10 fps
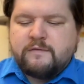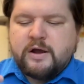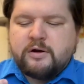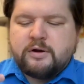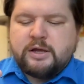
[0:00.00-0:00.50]

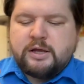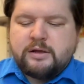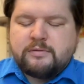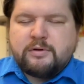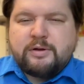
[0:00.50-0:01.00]

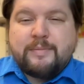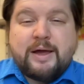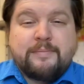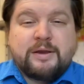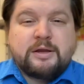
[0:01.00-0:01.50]
very, in my
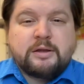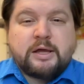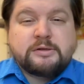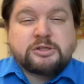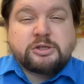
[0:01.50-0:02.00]
opinion,
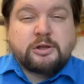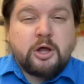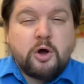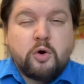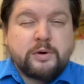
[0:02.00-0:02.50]
like
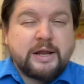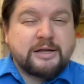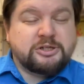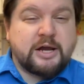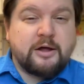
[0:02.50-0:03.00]
slow and
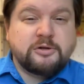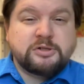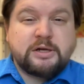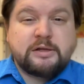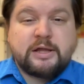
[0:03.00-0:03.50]
not challenging.